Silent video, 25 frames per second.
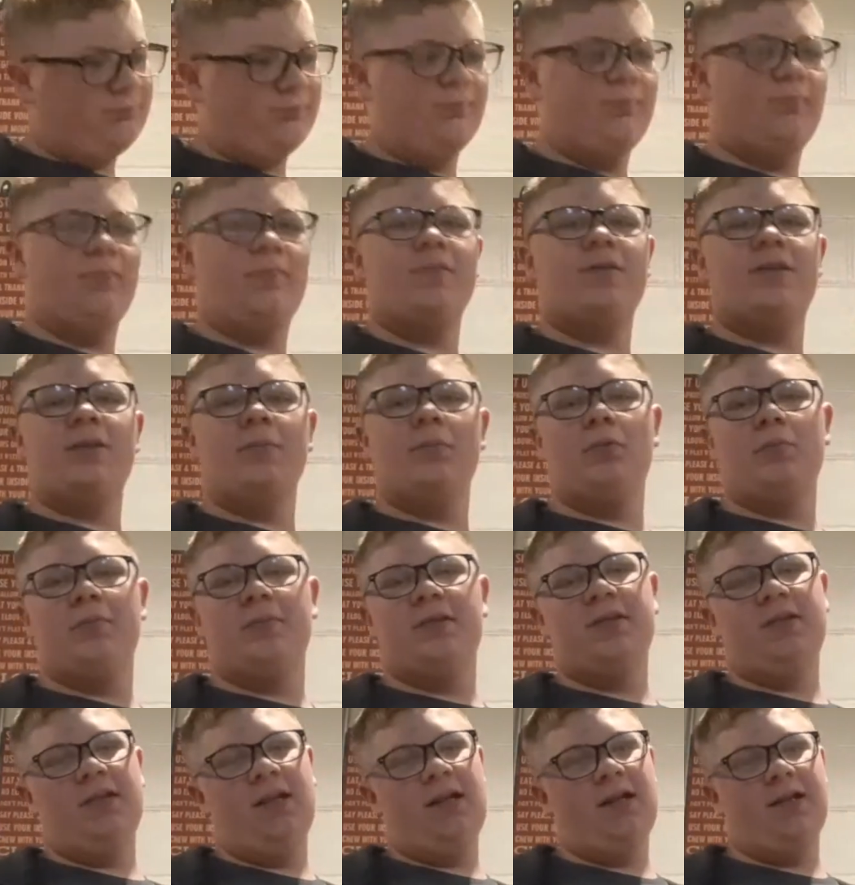Simple
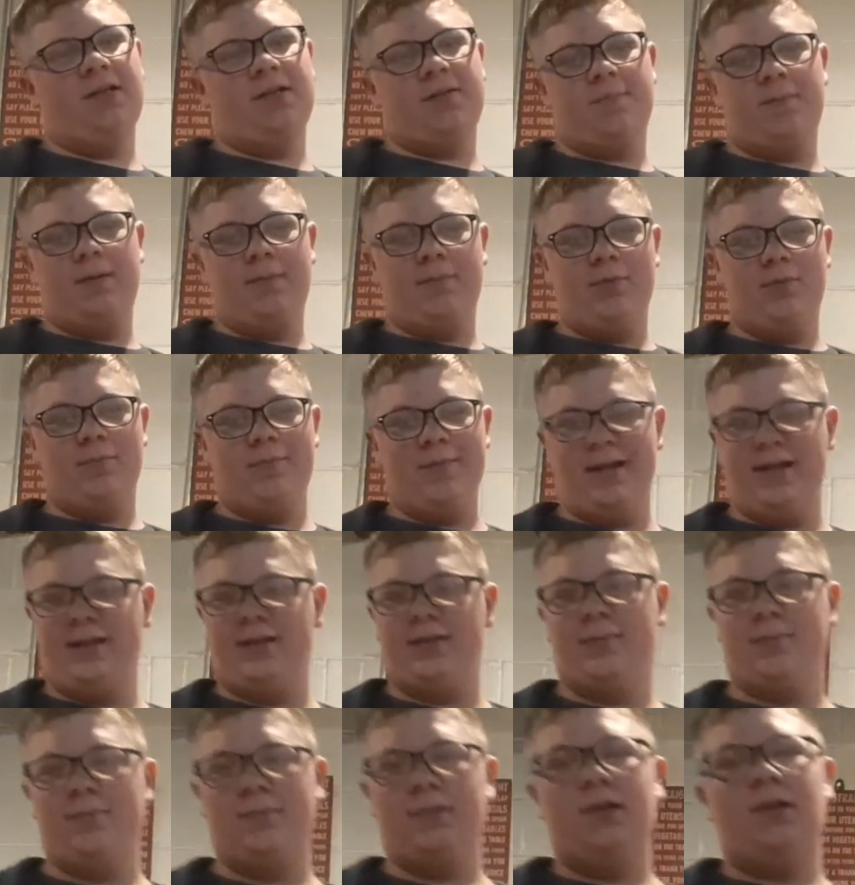mistakes, people make
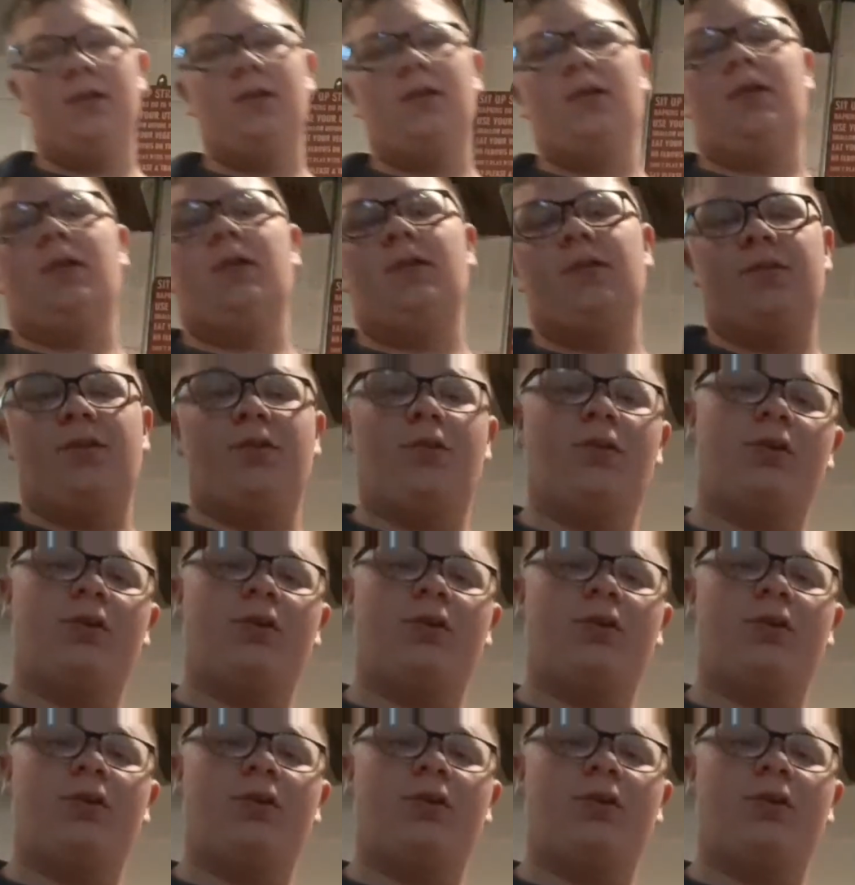them. So I'll